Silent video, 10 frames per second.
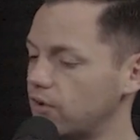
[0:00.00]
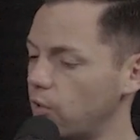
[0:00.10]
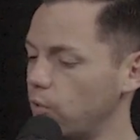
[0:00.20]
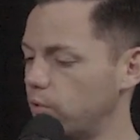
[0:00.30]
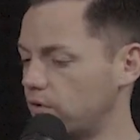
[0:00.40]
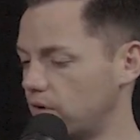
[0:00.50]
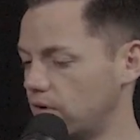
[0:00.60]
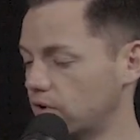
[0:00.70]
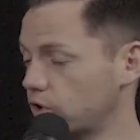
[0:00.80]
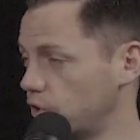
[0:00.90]
So
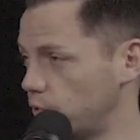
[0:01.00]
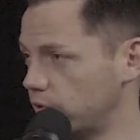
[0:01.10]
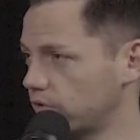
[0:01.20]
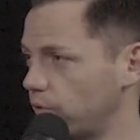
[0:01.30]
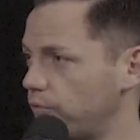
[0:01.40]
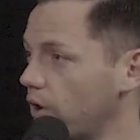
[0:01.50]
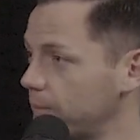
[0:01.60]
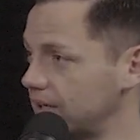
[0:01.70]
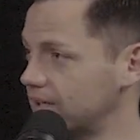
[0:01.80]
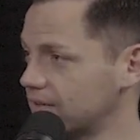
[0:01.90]
Lagoon, so
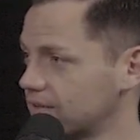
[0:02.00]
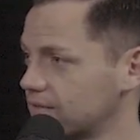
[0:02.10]
Farmington.